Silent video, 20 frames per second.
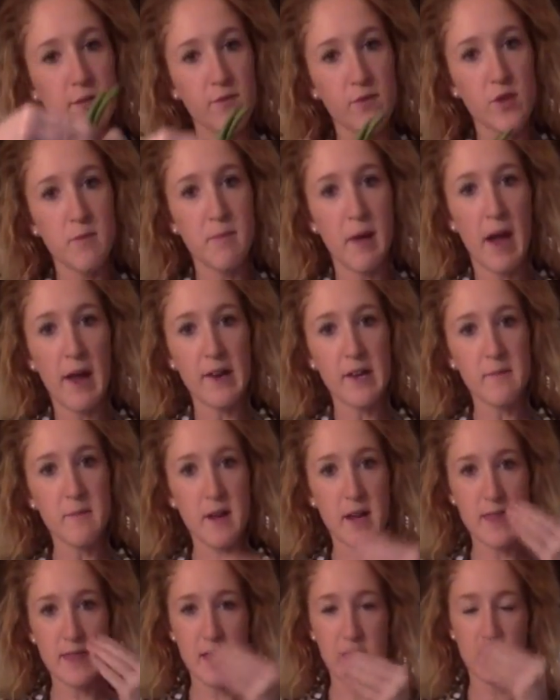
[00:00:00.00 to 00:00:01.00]
it from the bottom,
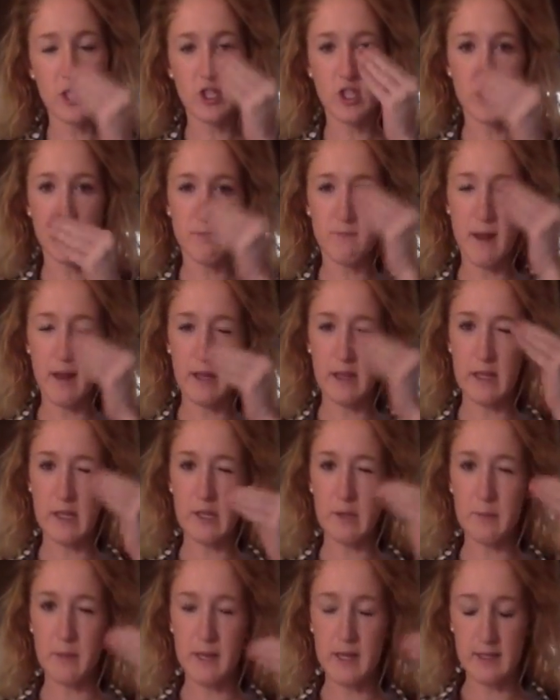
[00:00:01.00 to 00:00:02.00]
and then just make
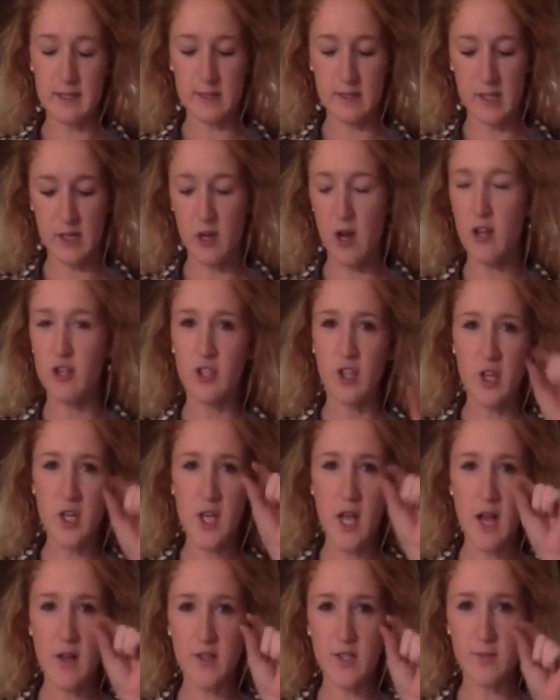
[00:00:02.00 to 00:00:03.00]
little pieces here. I'll show
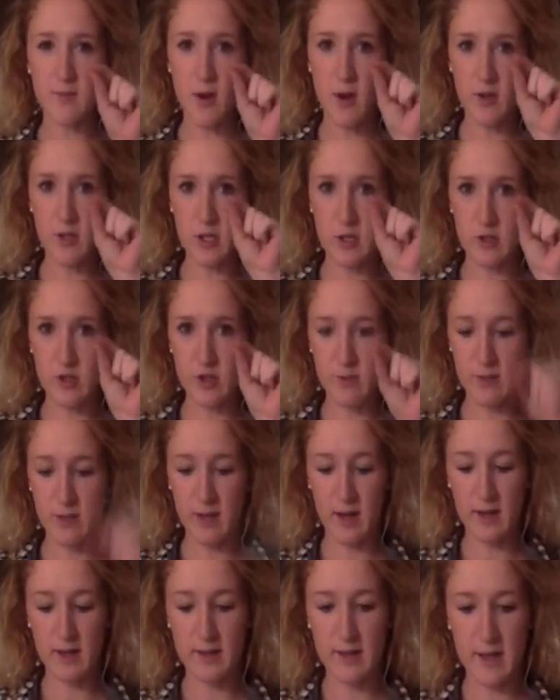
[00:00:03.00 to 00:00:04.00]
you how small that you should be
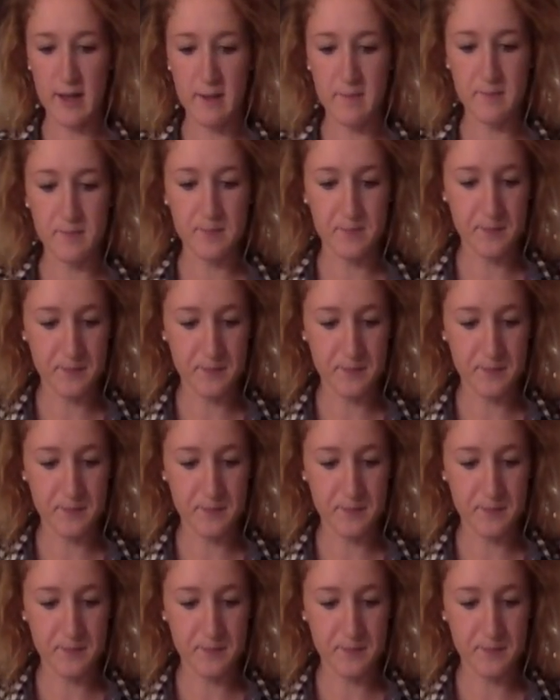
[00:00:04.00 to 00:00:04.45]
cutting them.